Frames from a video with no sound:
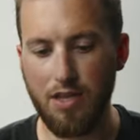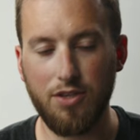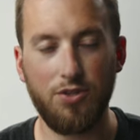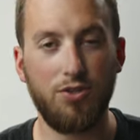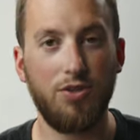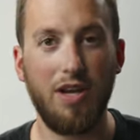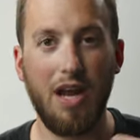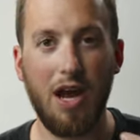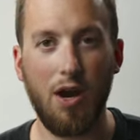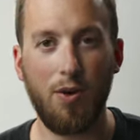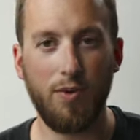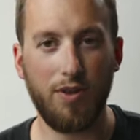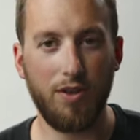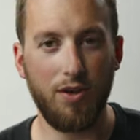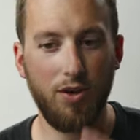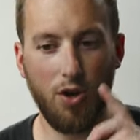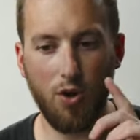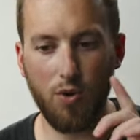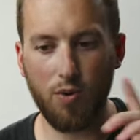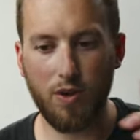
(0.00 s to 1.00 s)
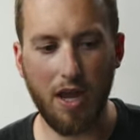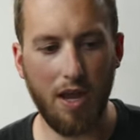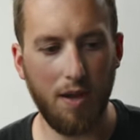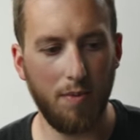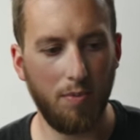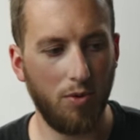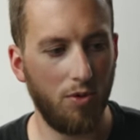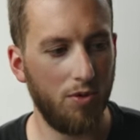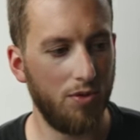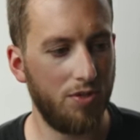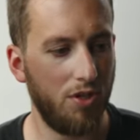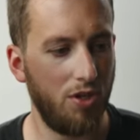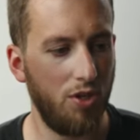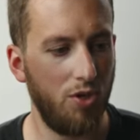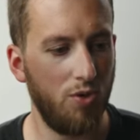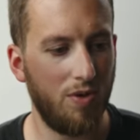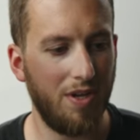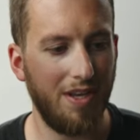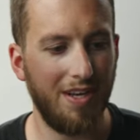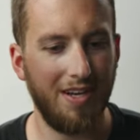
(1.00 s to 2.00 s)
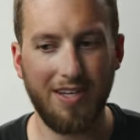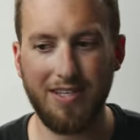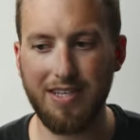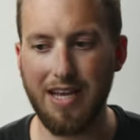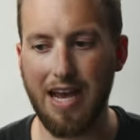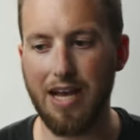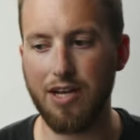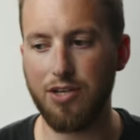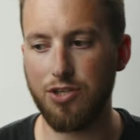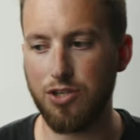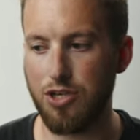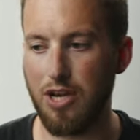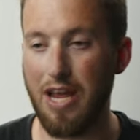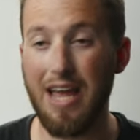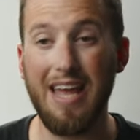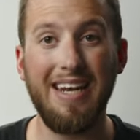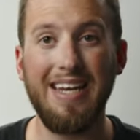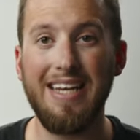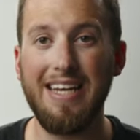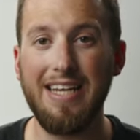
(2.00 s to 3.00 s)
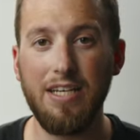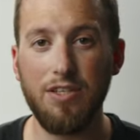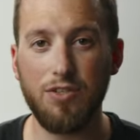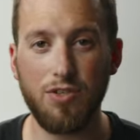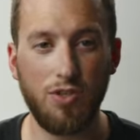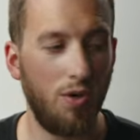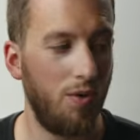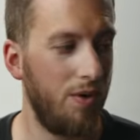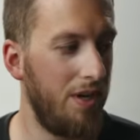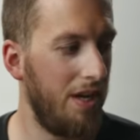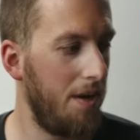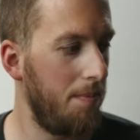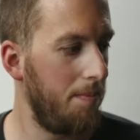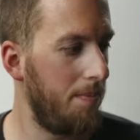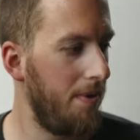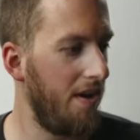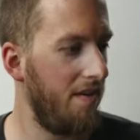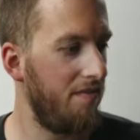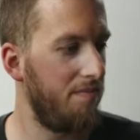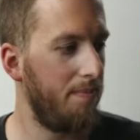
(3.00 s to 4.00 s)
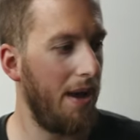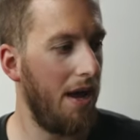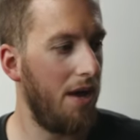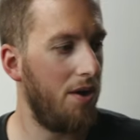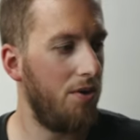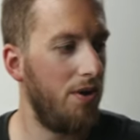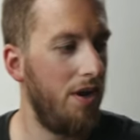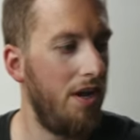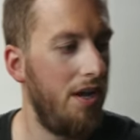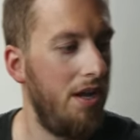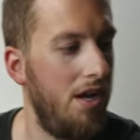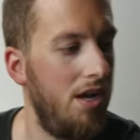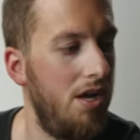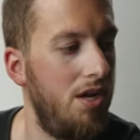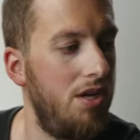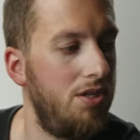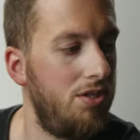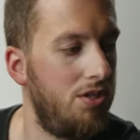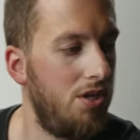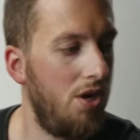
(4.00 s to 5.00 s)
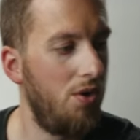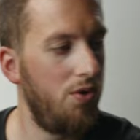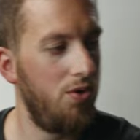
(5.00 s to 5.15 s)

And so now with no cables, you can attach any Sony N P F battery. So